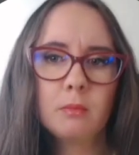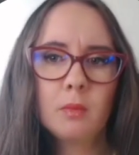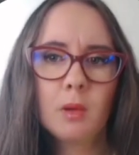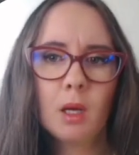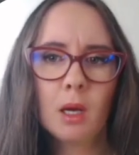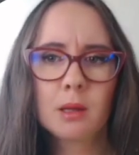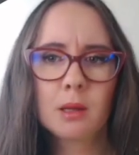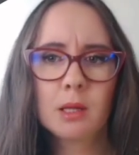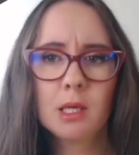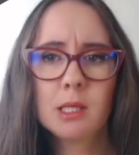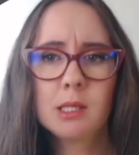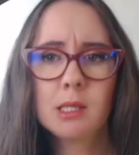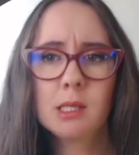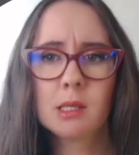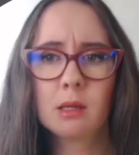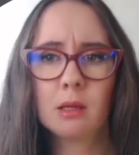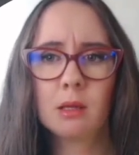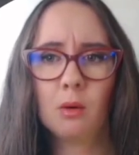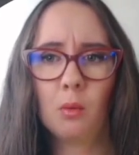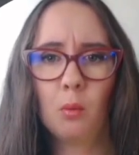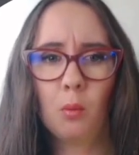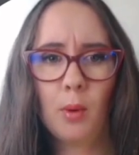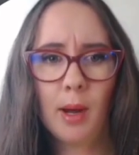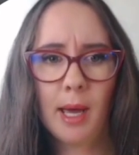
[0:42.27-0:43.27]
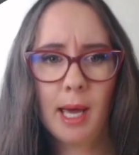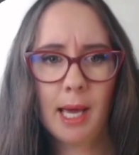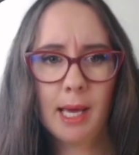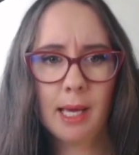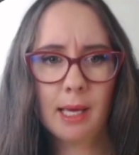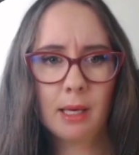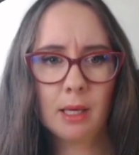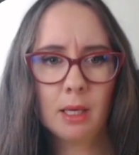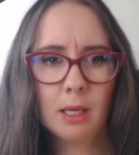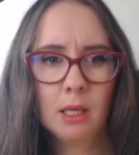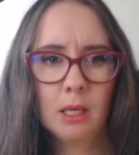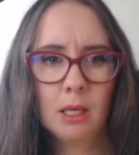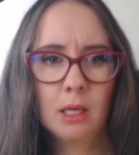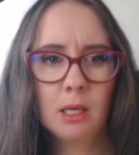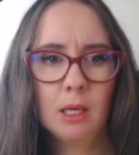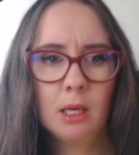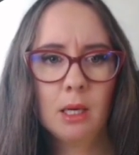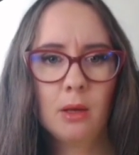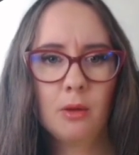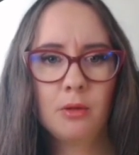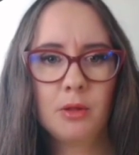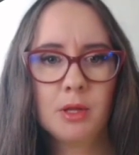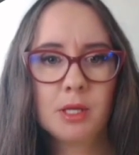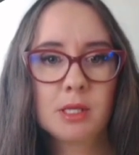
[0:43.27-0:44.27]
This is the way,
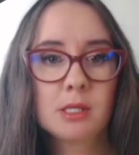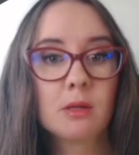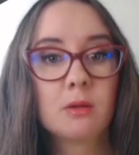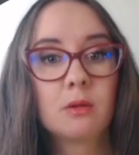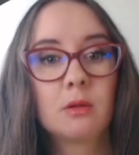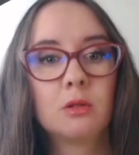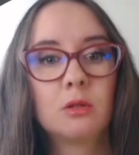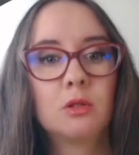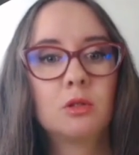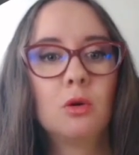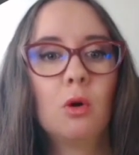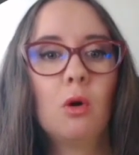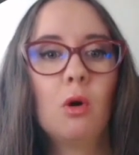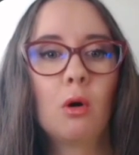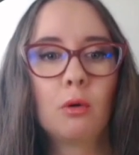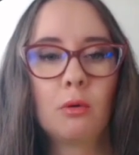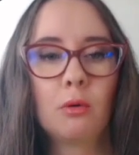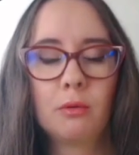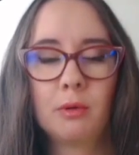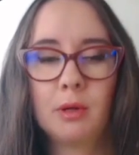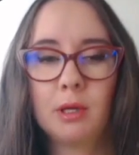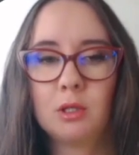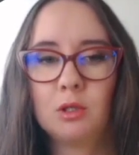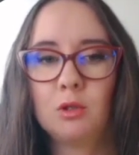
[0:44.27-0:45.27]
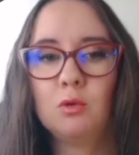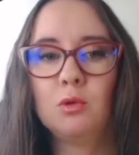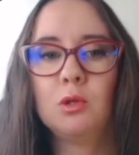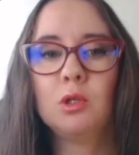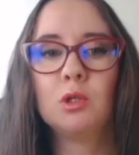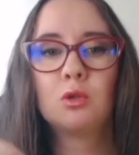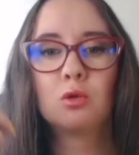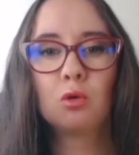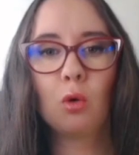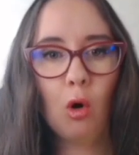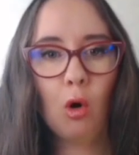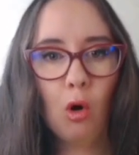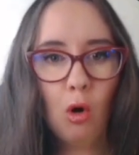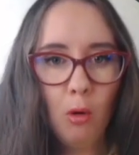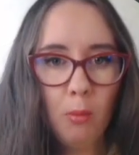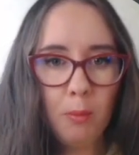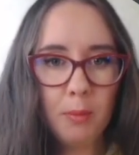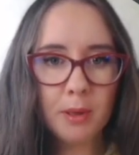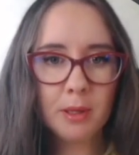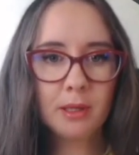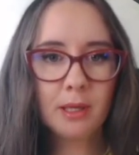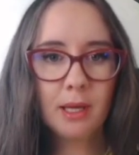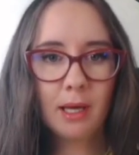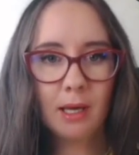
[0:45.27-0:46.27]
this is the door that you need to
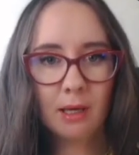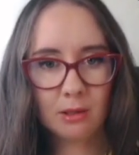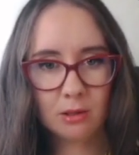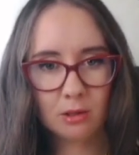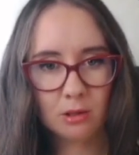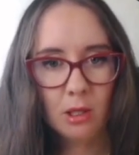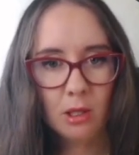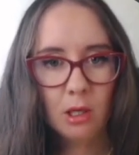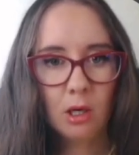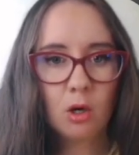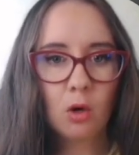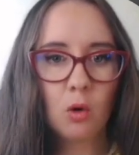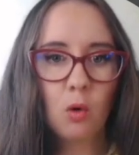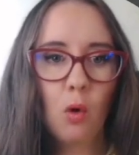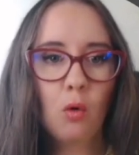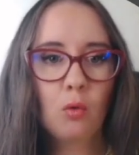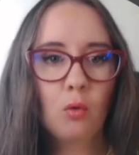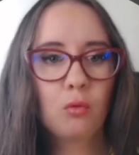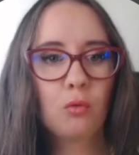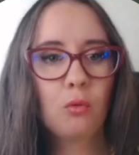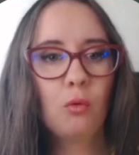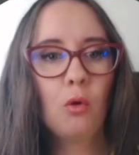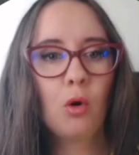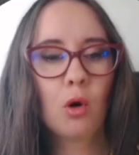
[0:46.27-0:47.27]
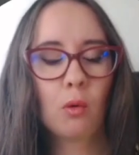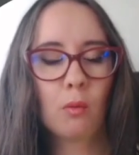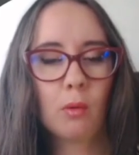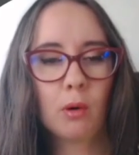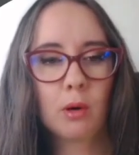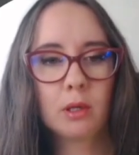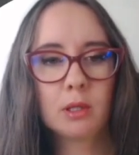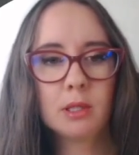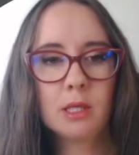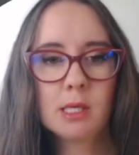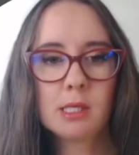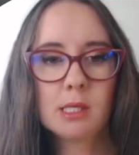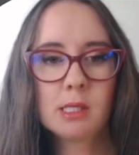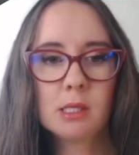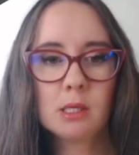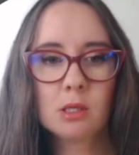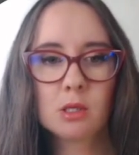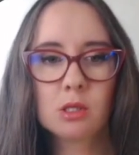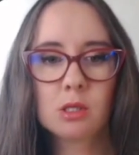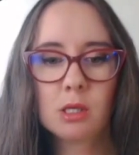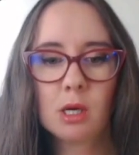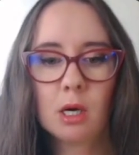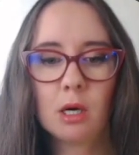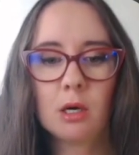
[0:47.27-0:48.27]
open and go forward, yes,
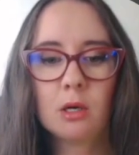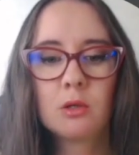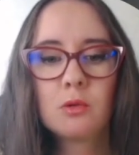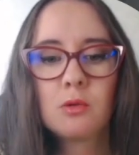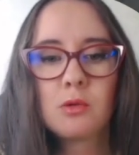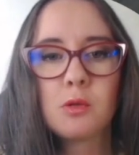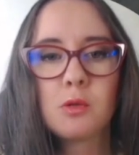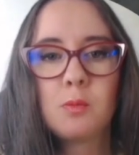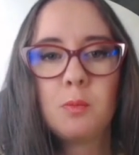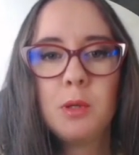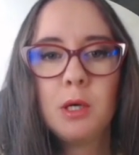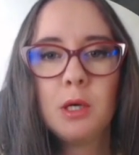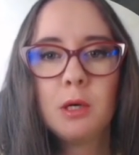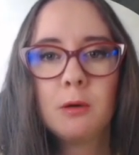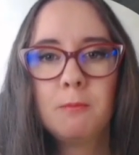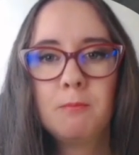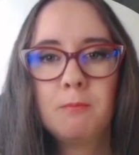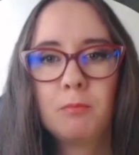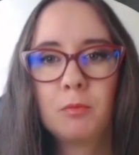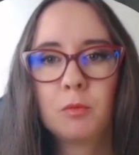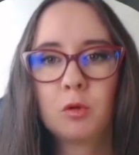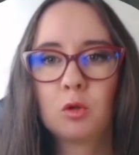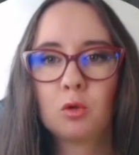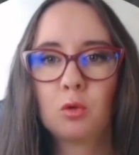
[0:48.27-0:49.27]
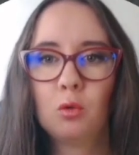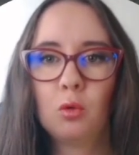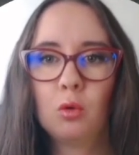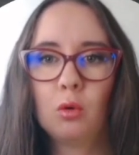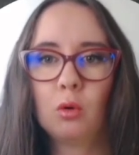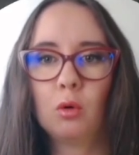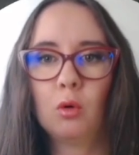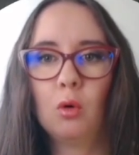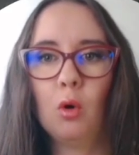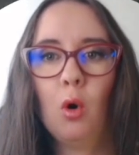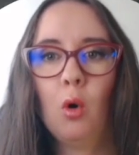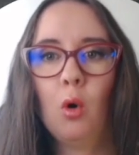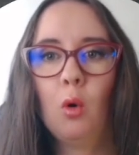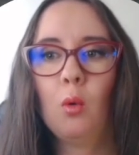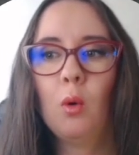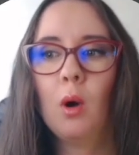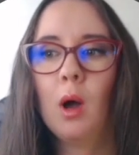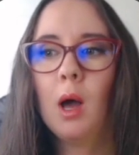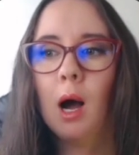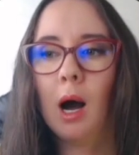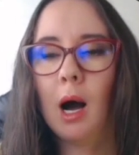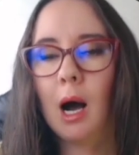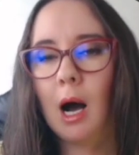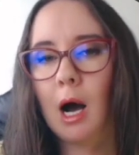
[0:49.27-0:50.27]
and start to speak, to go
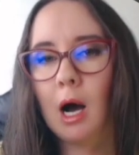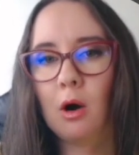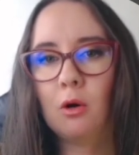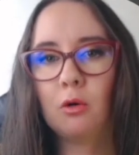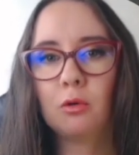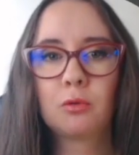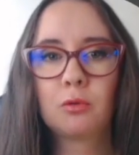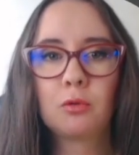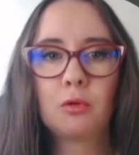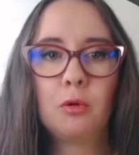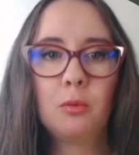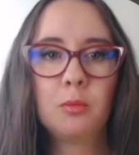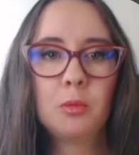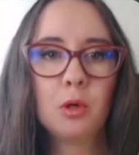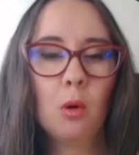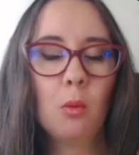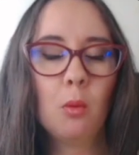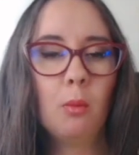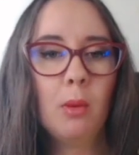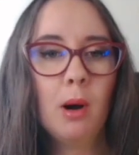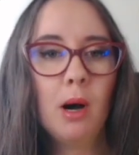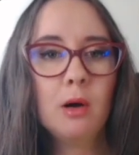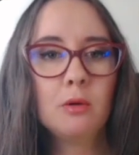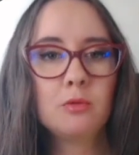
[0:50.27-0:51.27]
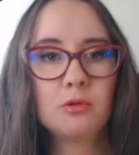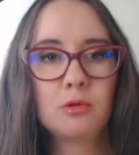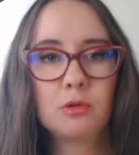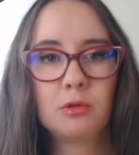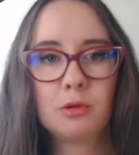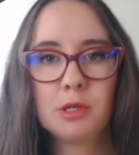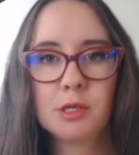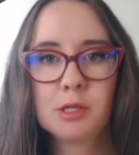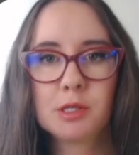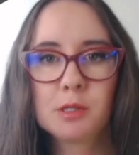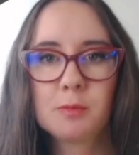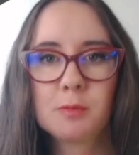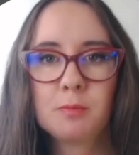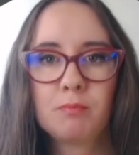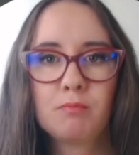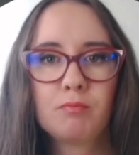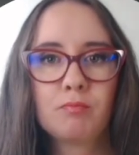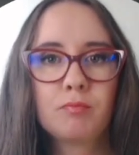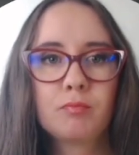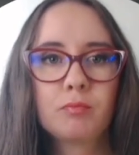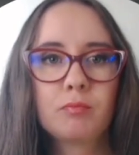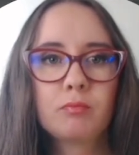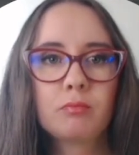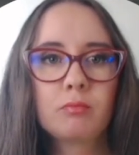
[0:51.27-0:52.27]
out from your boundaries.
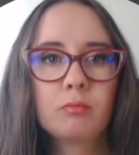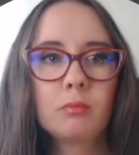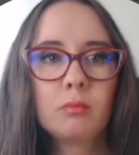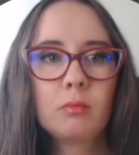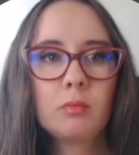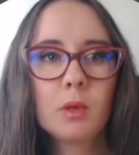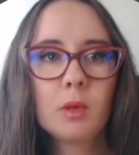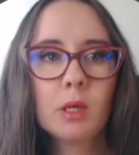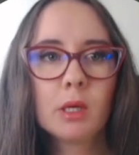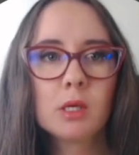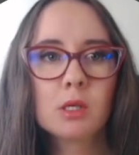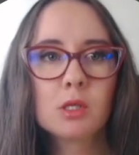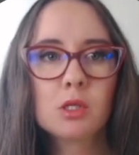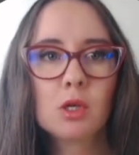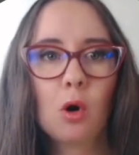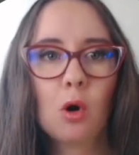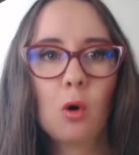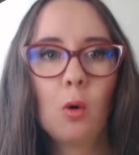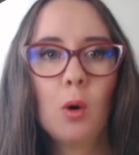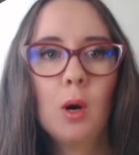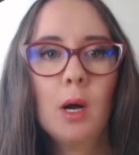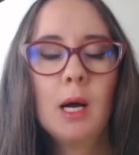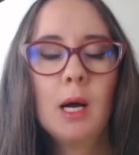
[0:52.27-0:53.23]
So